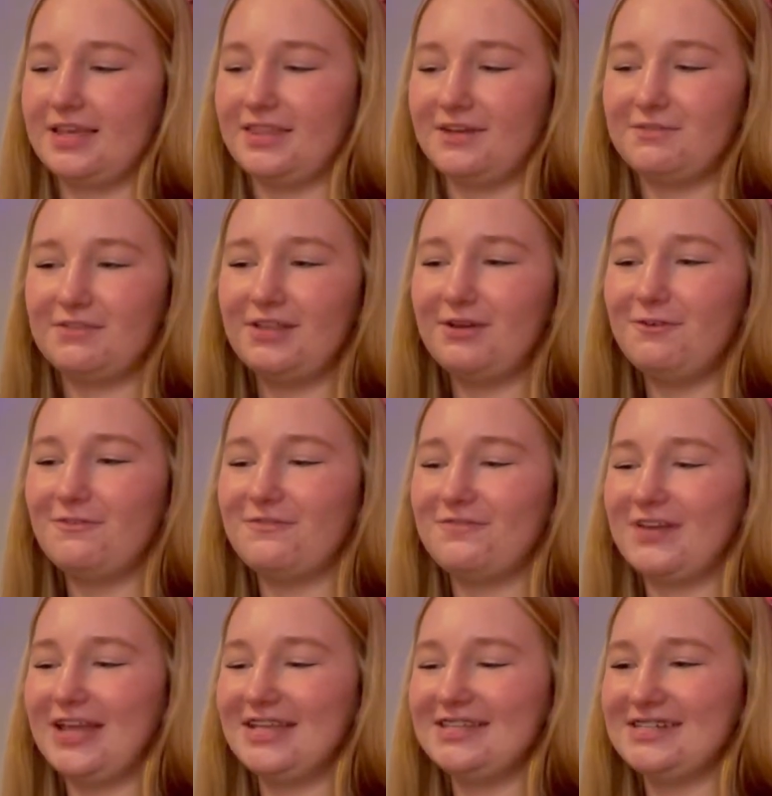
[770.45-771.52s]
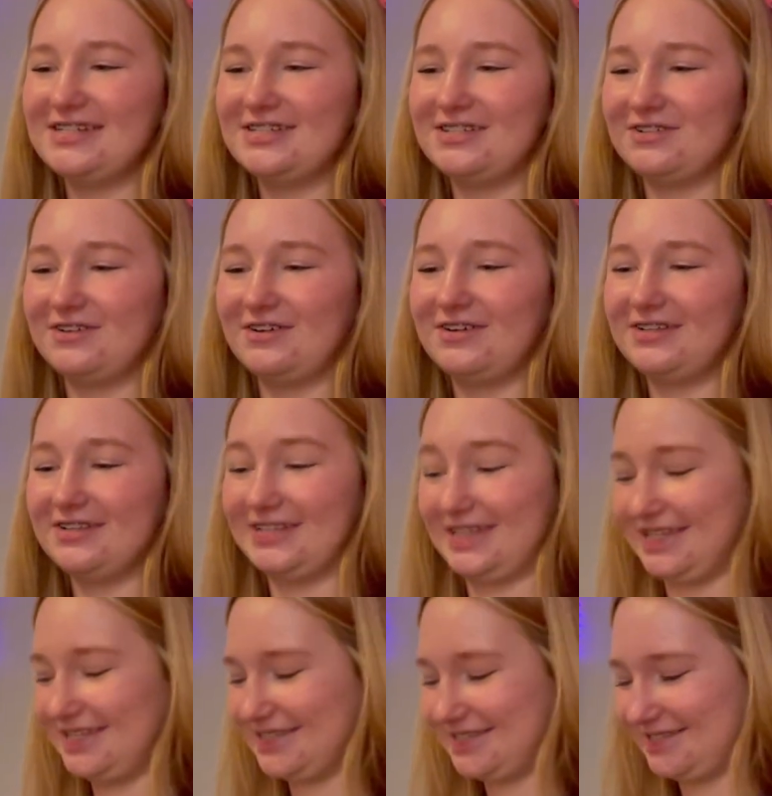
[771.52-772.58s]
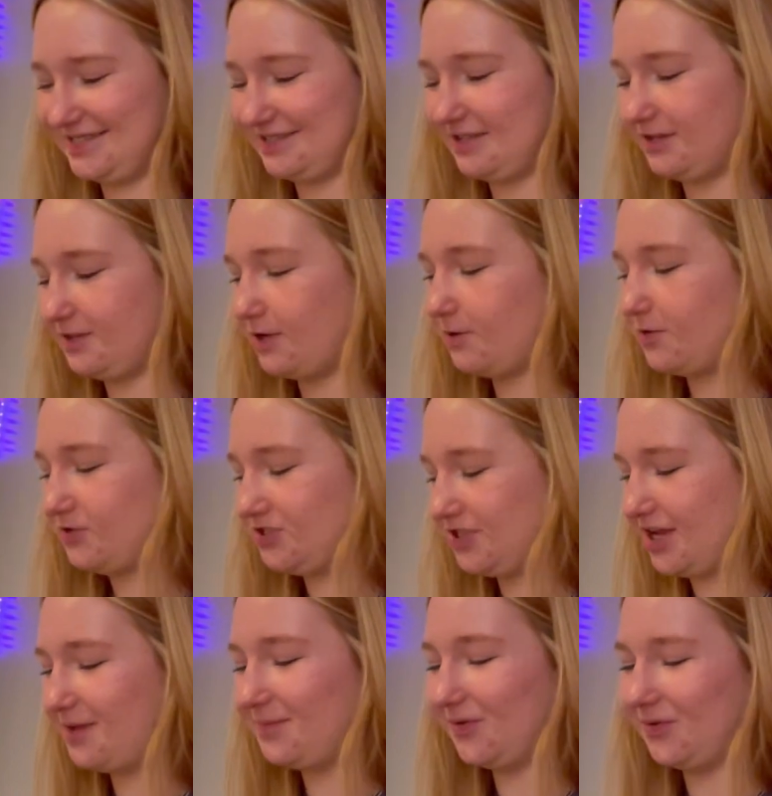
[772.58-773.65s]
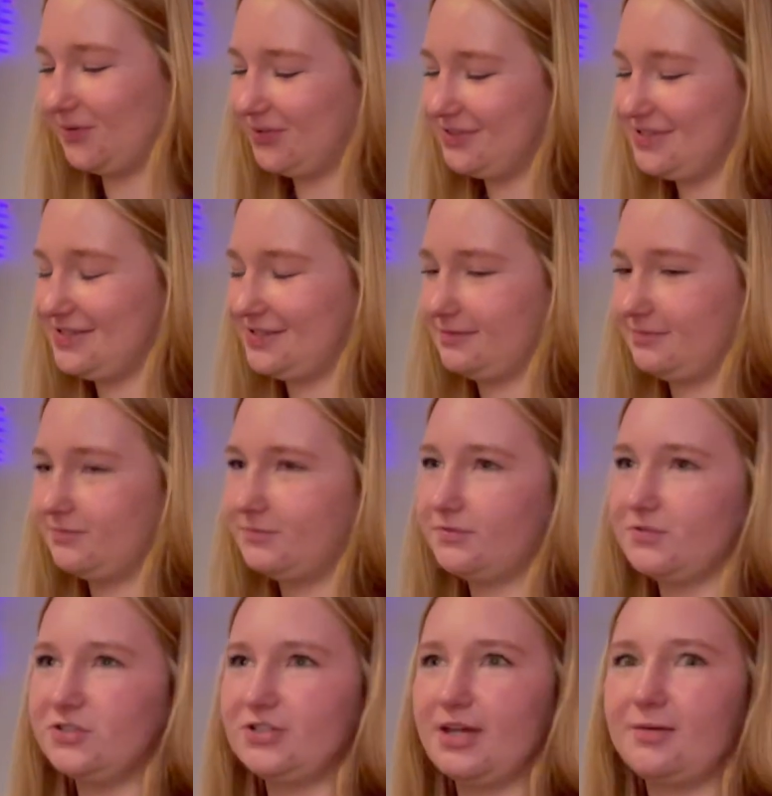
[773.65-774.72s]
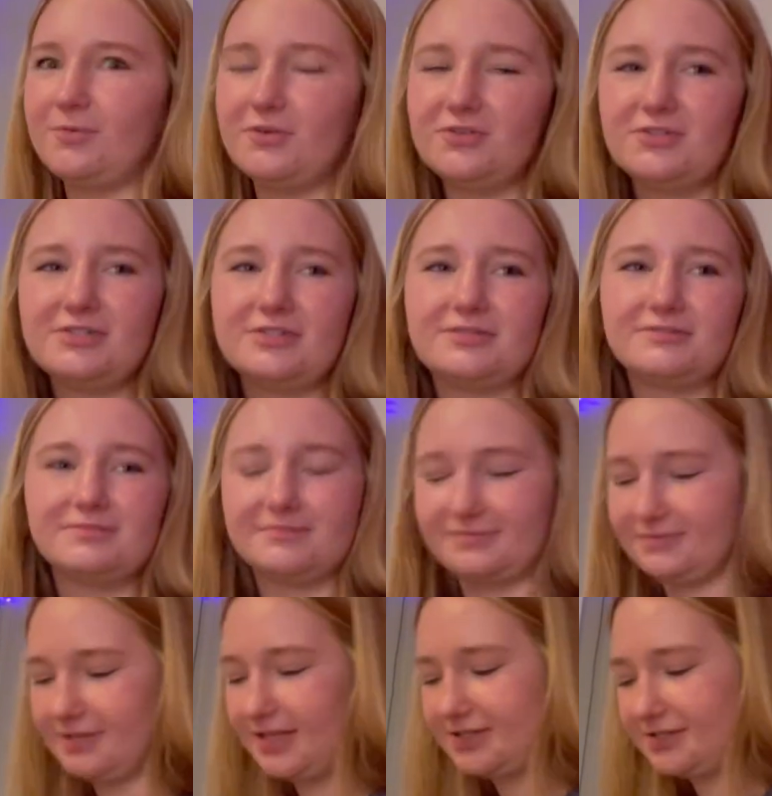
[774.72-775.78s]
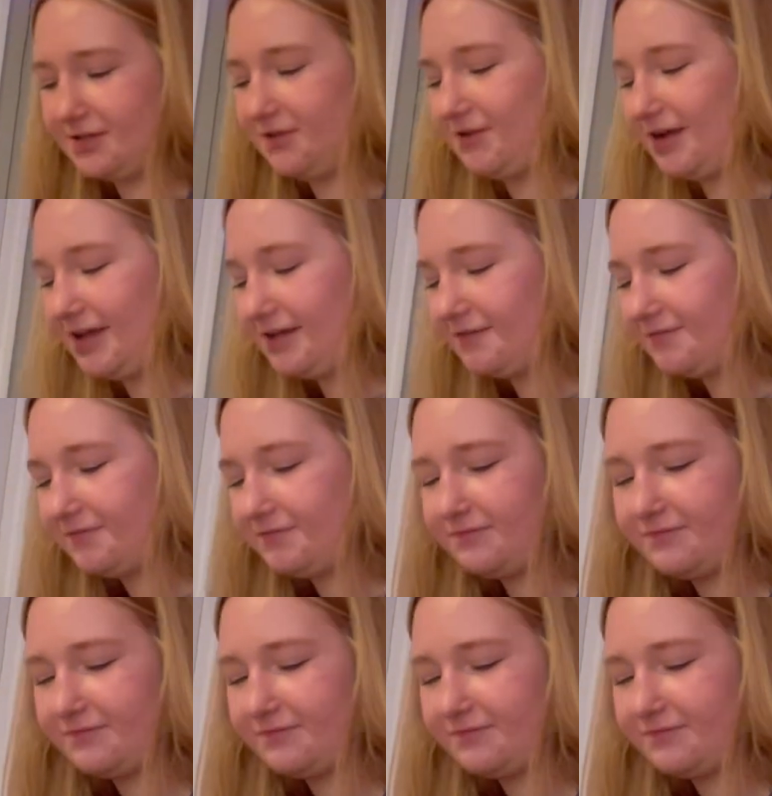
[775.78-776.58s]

They're little fancy chocolates. They're Rocher balls. Rocher balls? That's Period. not right.